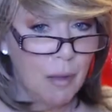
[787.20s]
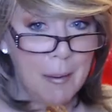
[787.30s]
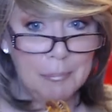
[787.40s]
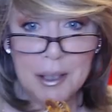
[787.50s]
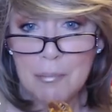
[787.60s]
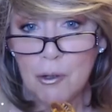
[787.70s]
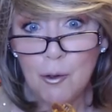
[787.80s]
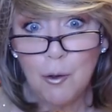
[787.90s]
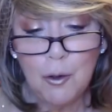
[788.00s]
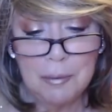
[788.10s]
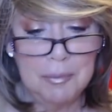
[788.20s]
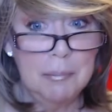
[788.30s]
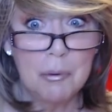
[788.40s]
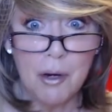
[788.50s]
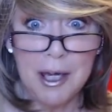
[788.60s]
Be bold, be
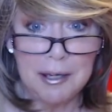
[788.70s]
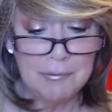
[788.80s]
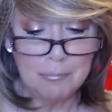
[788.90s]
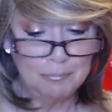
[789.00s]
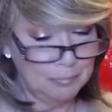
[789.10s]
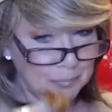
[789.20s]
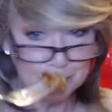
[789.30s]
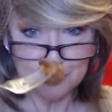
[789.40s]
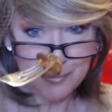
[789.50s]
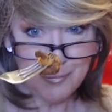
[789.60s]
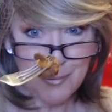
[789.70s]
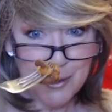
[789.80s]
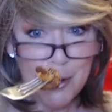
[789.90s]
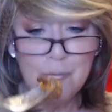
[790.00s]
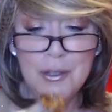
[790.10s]
brave,
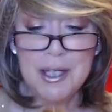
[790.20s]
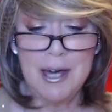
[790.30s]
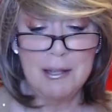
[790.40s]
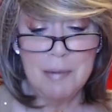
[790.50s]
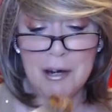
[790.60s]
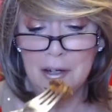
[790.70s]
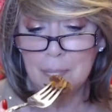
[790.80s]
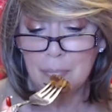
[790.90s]
go for the calamari.